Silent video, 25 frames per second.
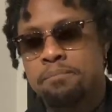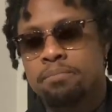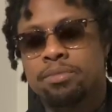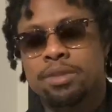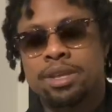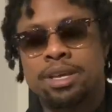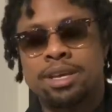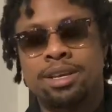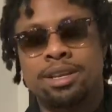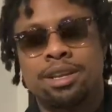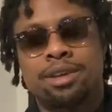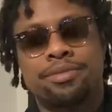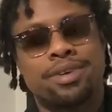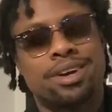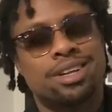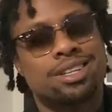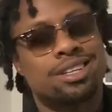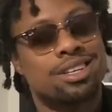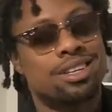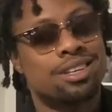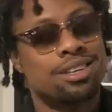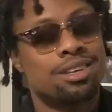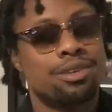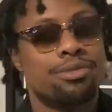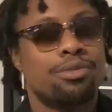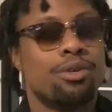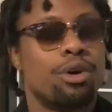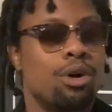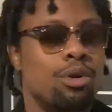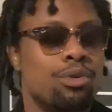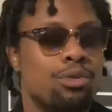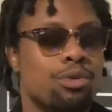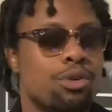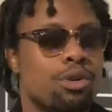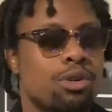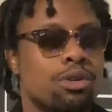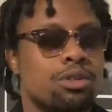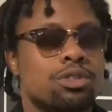And if I had to give an
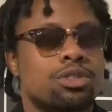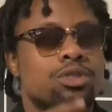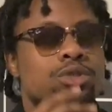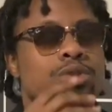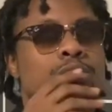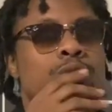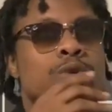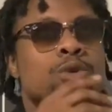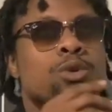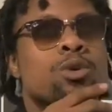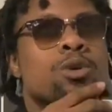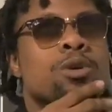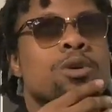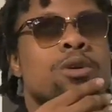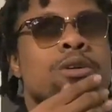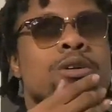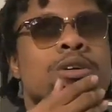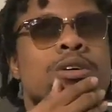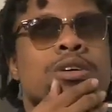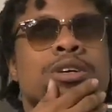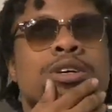overall score,